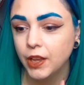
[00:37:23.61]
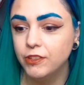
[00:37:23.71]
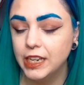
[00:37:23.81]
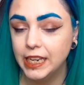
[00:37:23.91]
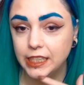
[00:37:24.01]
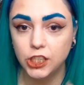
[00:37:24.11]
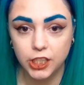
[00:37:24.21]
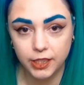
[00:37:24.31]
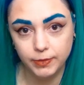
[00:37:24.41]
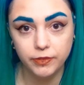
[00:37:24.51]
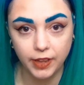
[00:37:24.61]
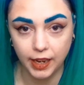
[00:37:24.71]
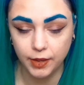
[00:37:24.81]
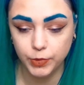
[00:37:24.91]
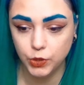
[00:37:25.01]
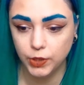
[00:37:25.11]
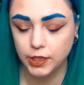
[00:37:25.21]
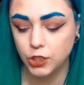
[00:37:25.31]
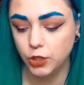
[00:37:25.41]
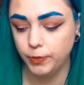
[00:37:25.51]
relationship develop between
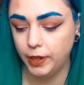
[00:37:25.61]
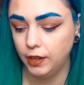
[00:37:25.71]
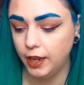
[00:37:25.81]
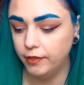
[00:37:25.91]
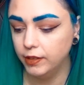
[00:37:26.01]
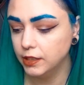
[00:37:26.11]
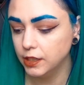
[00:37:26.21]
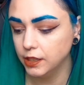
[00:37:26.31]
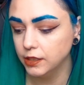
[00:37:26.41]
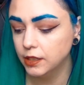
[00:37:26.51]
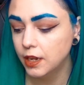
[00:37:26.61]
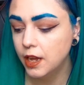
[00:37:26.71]
the two main characters.